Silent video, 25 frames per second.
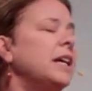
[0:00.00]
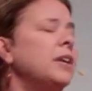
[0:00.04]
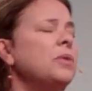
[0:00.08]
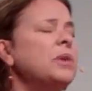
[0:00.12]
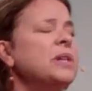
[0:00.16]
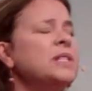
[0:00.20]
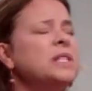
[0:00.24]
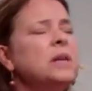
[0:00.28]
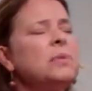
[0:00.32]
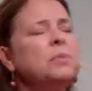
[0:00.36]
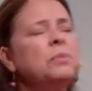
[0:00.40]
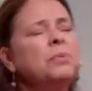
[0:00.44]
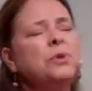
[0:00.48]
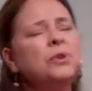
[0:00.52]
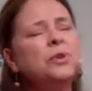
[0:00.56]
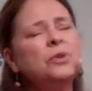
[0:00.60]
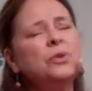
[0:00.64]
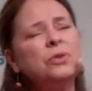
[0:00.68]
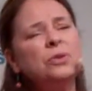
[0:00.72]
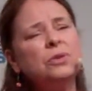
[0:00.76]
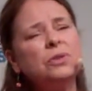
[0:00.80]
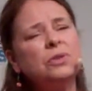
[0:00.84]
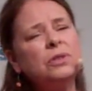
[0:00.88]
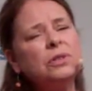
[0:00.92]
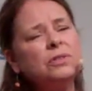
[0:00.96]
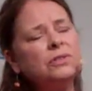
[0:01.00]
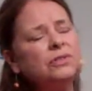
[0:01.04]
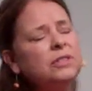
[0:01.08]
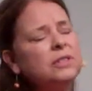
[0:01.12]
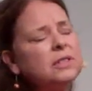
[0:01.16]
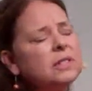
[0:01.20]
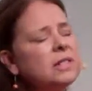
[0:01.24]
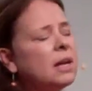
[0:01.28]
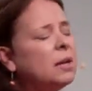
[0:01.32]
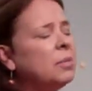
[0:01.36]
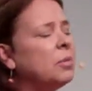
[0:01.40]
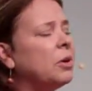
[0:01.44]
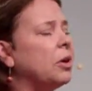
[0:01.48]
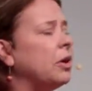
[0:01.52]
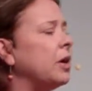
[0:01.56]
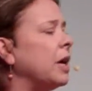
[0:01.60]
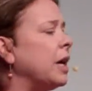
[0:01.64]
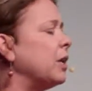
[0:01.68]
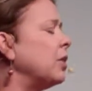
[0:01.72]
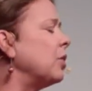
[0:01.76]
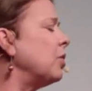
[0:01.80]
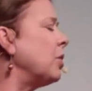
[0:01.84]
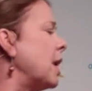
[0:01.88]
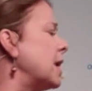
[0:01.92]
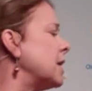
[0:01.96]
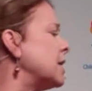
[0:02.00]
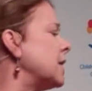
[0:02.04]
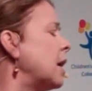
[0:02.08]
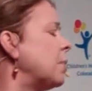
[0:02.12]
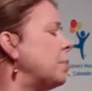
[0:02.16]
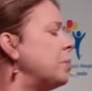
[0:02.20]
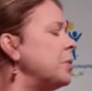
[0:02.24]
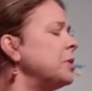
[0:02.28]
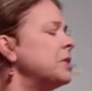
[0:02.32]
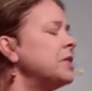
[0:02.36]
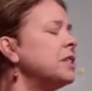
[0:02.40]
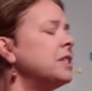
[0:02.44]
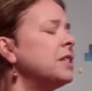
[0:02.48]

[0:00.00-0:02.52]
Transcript: was a beautiful summer, and Grasshopper